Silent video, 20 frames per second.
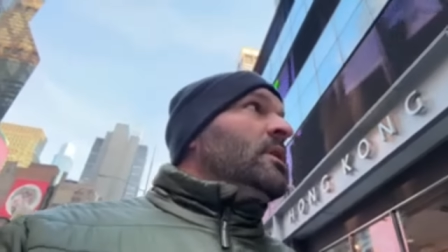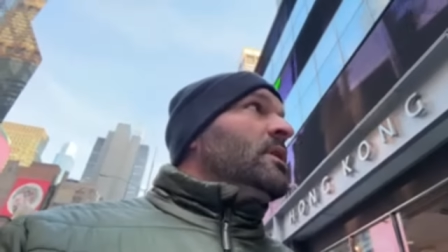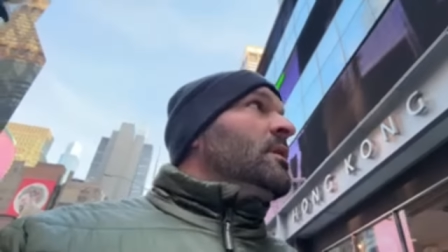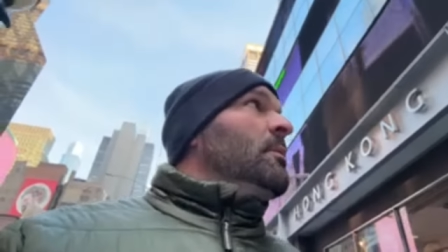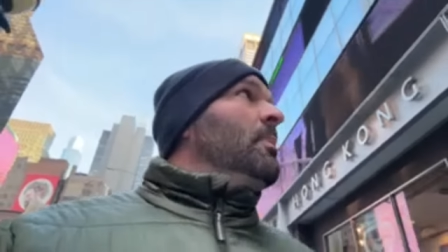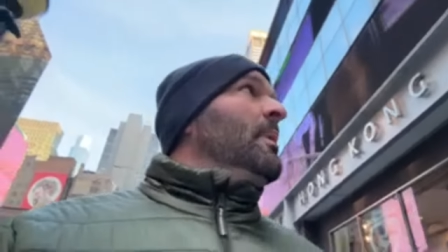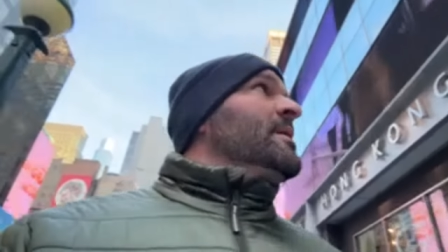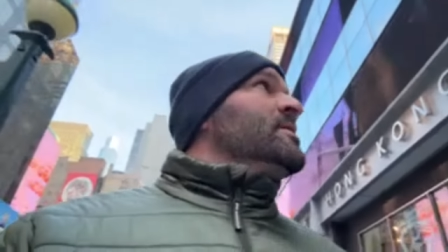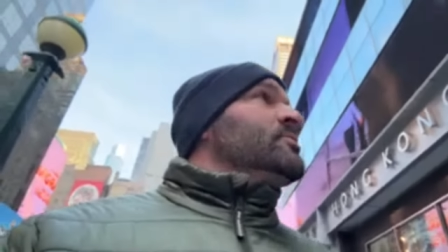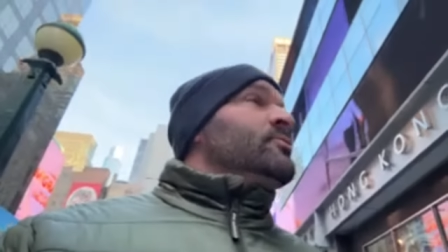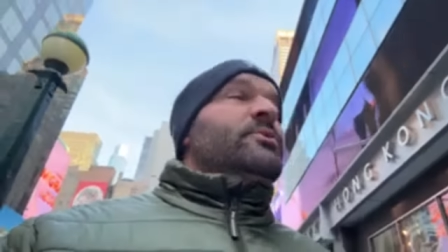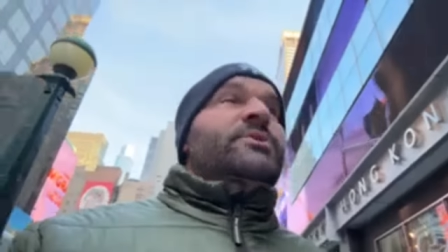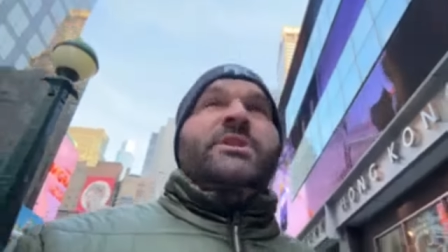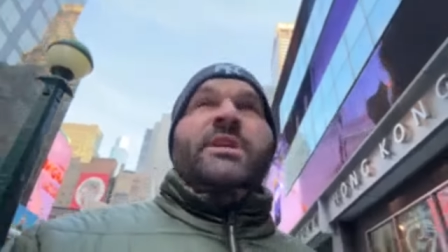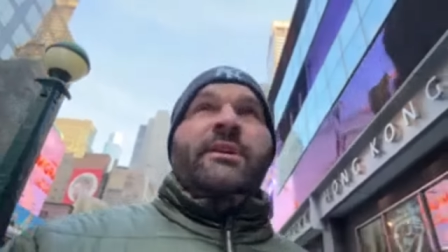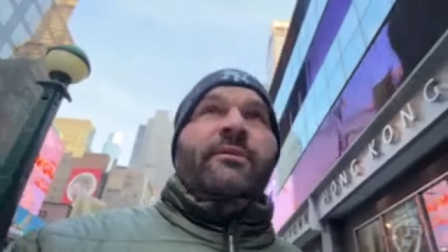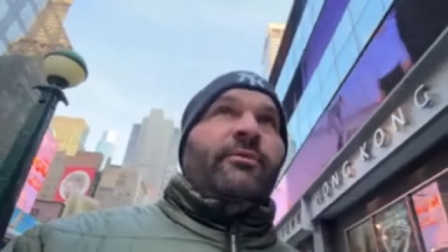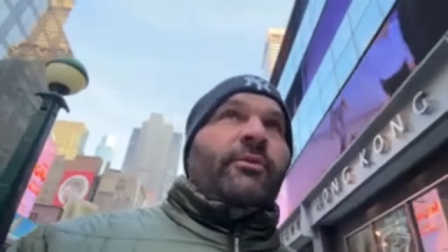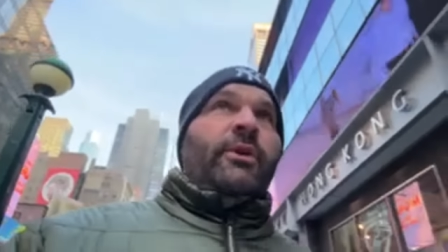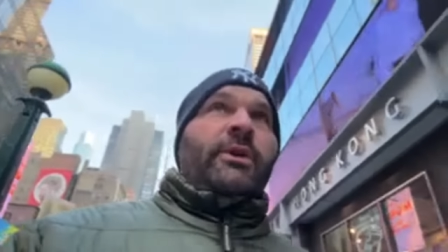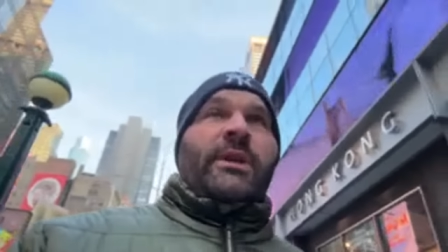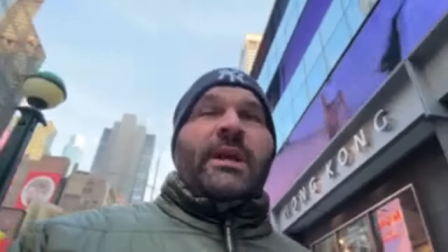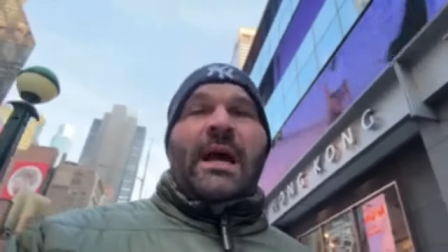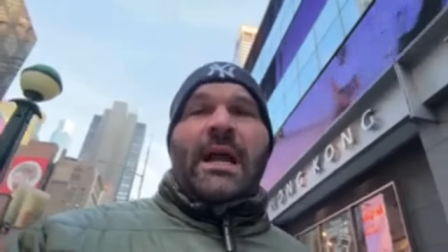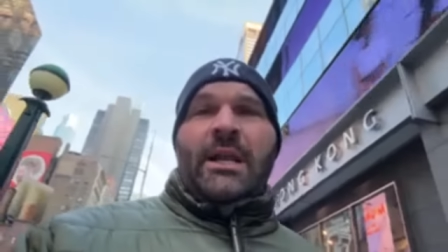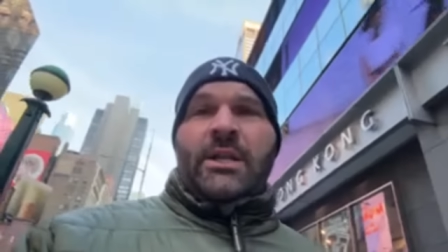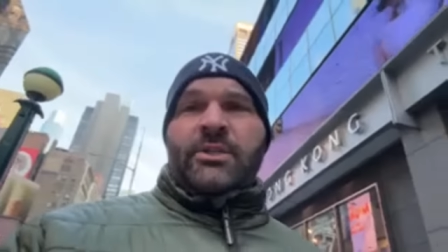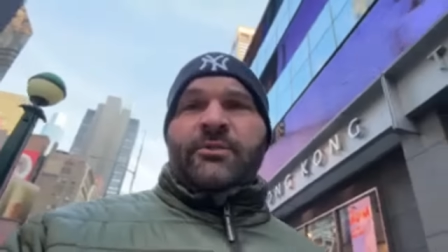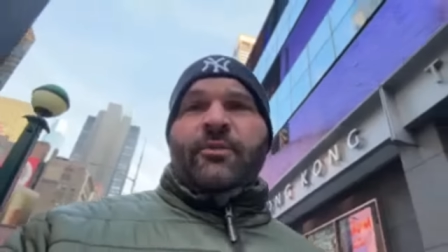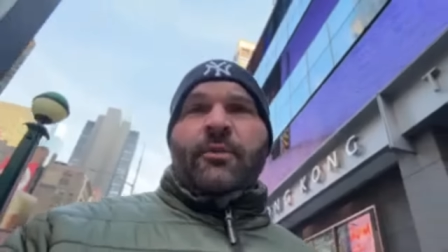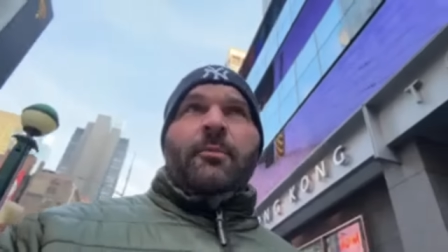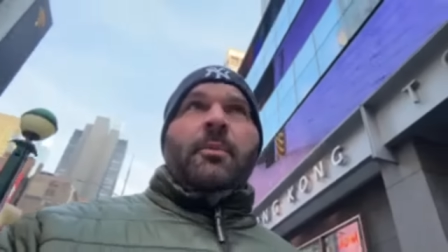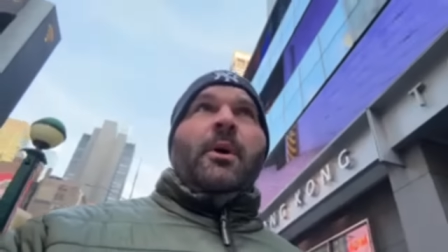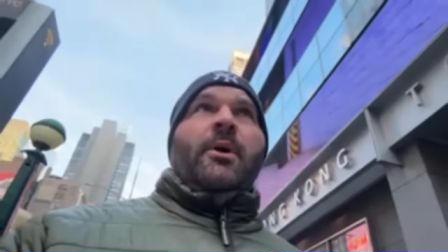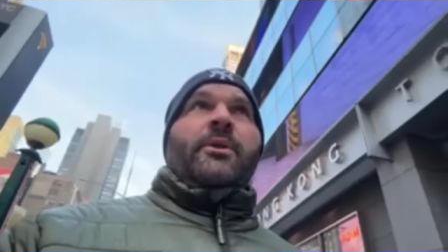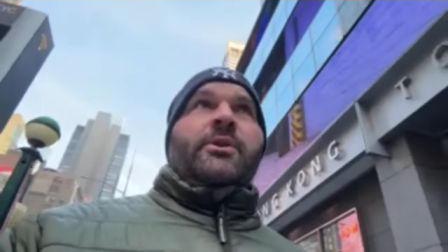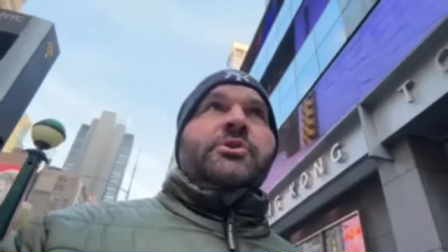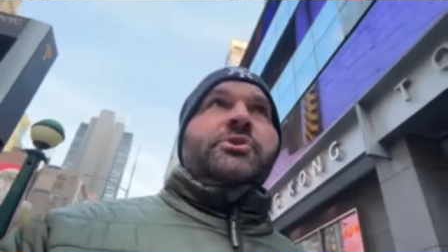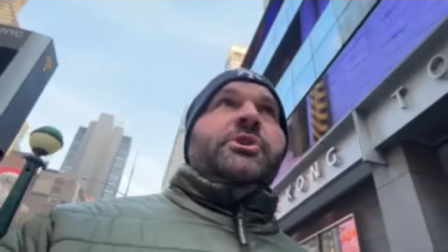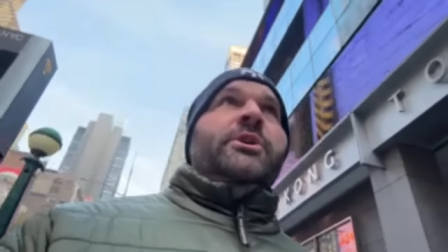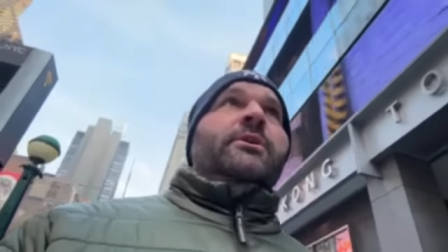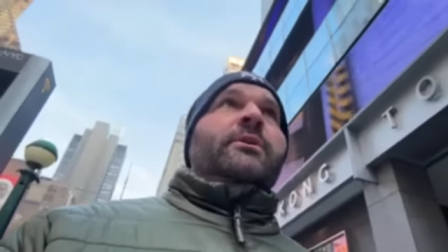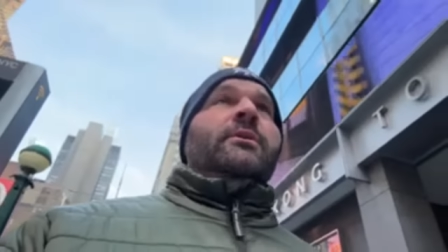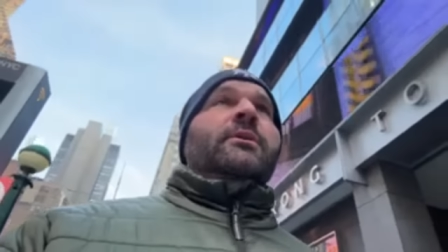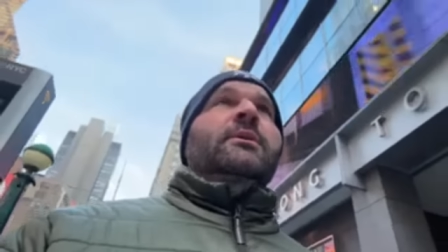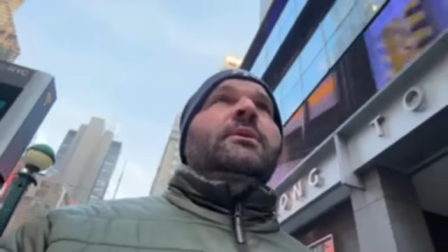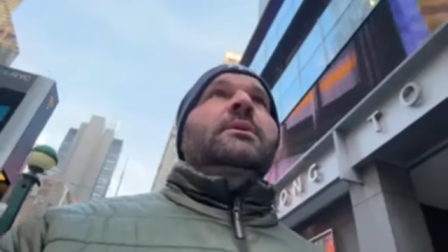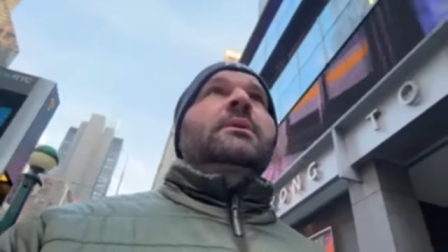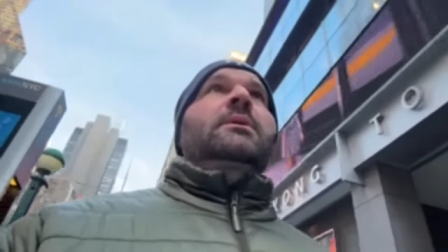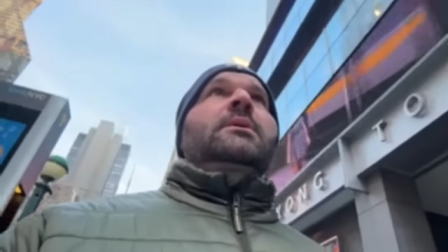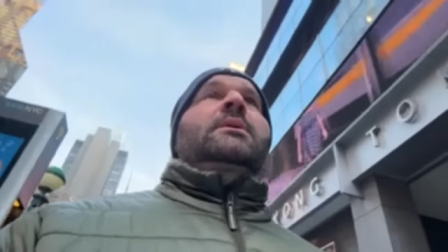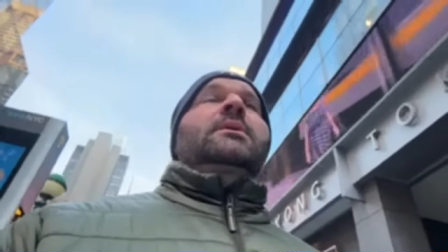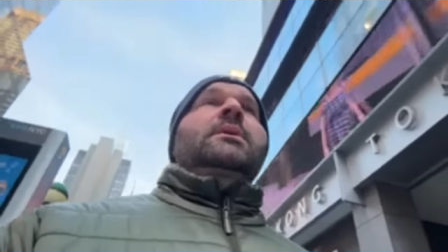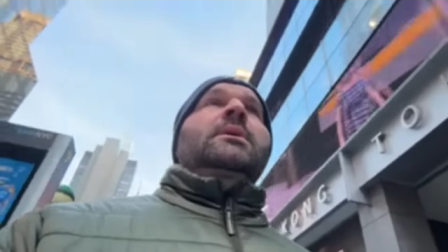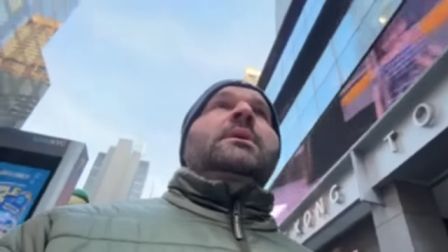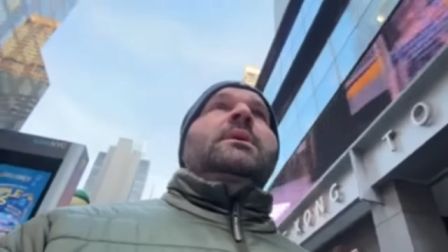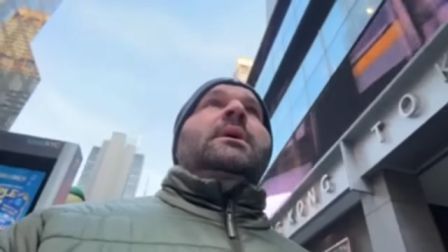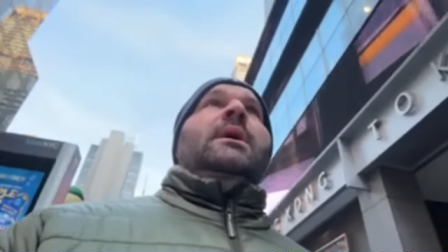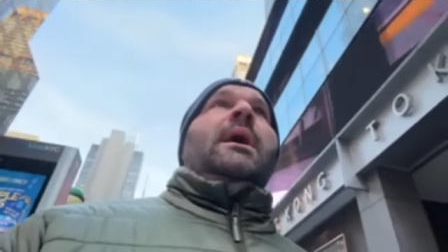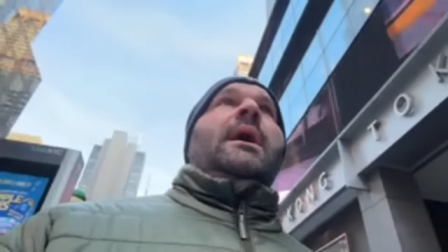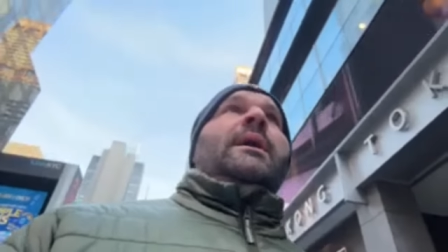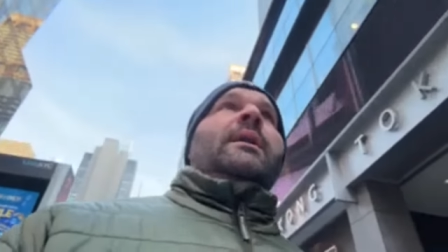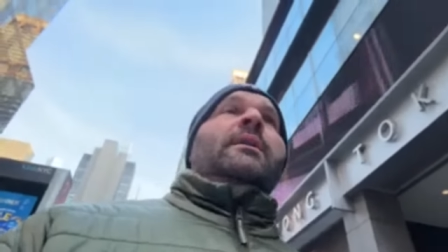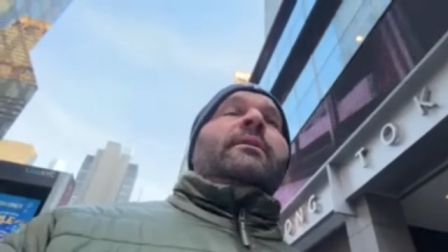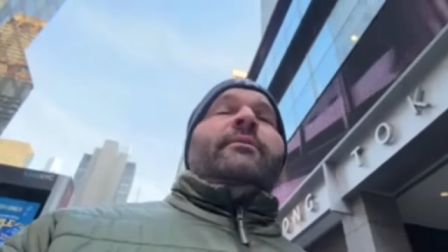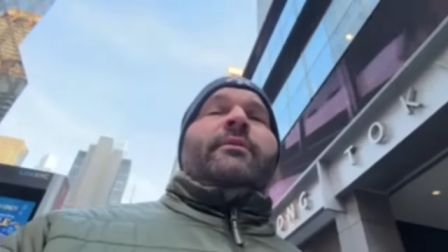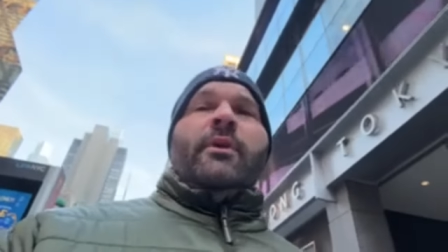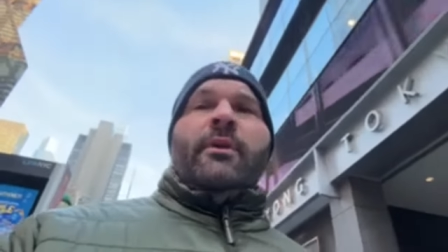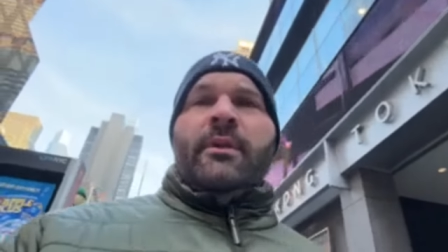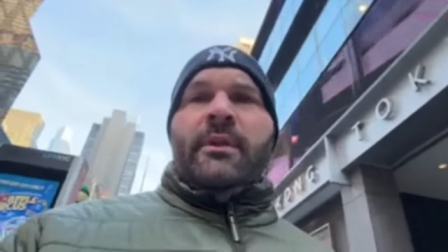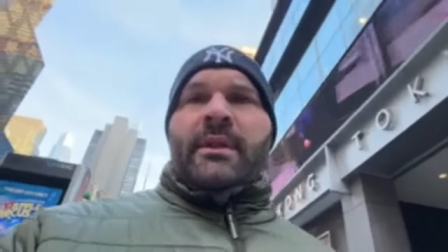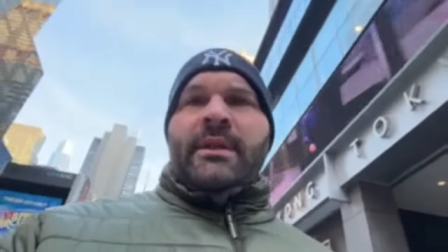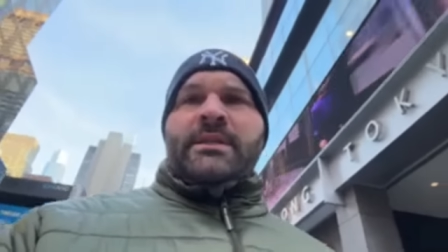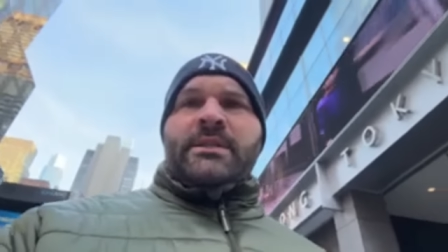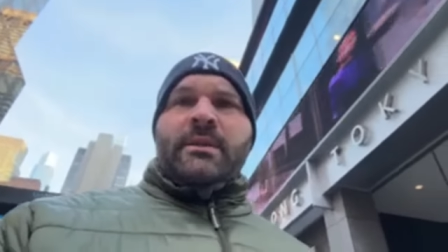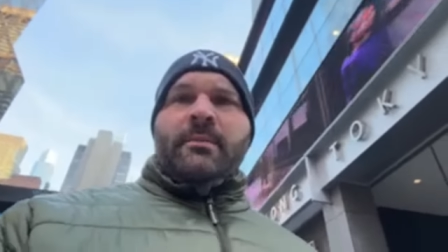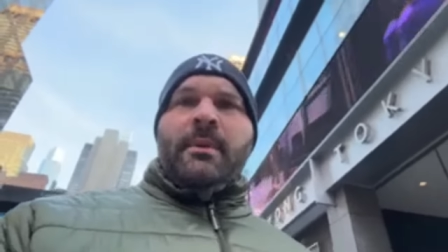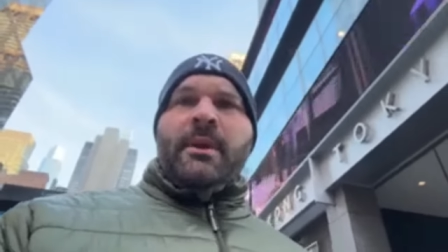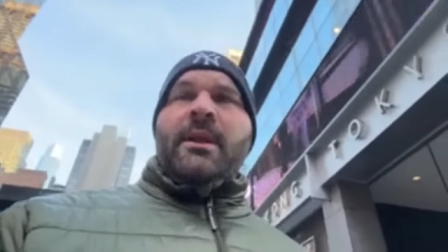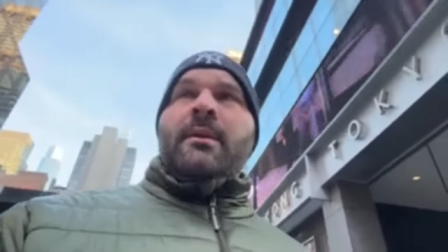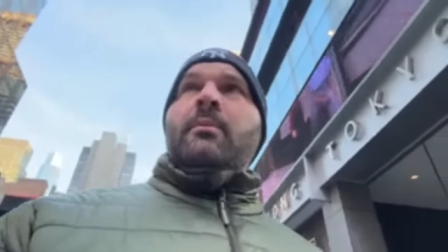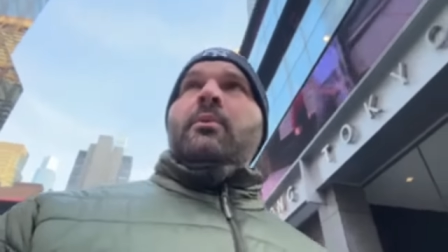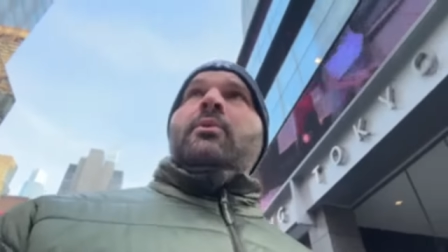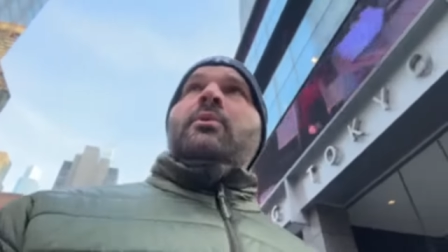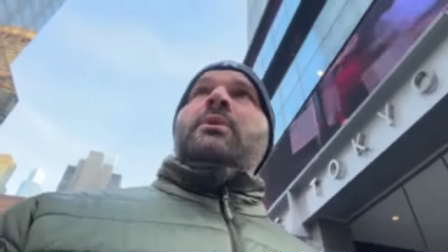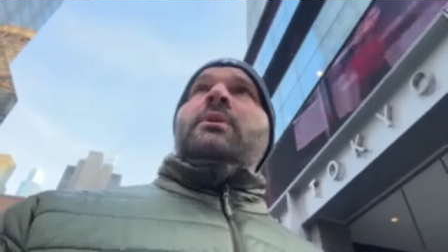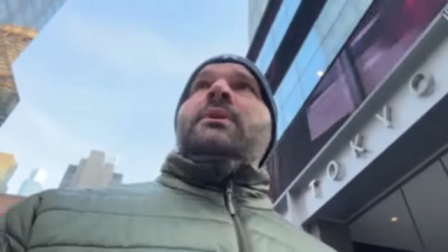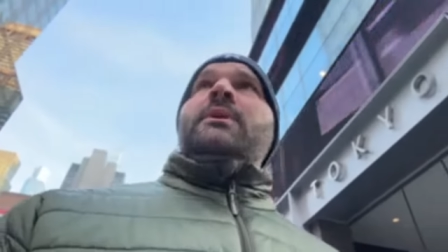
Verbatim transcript: the best receiver in college football this year. I don't even know that that's debatable.